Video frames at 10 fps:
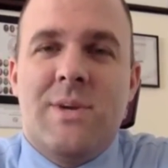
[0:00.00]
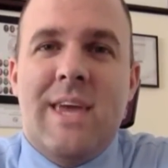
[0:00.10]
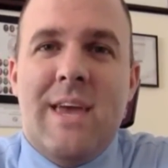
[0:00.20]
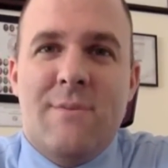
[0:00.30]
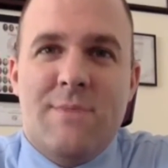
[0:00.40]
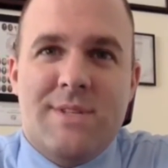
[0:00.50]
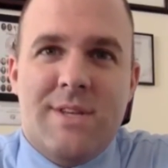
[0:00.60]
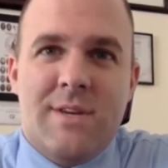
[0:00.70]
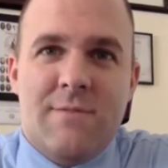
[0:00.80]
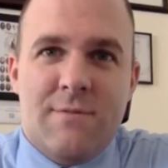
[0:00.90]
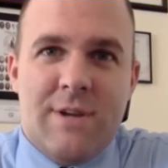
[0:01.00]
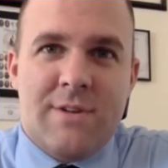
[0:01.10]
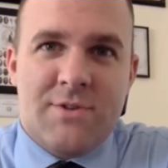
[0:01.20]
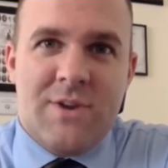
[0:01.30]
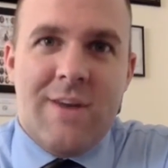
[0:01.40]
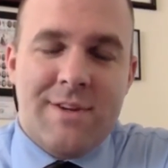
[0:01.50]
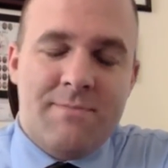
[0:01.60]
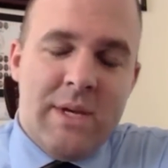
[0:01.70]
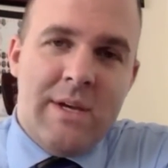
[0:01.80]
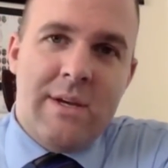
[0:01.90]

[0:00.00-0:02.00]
So he gave him the ticket for reckless driving.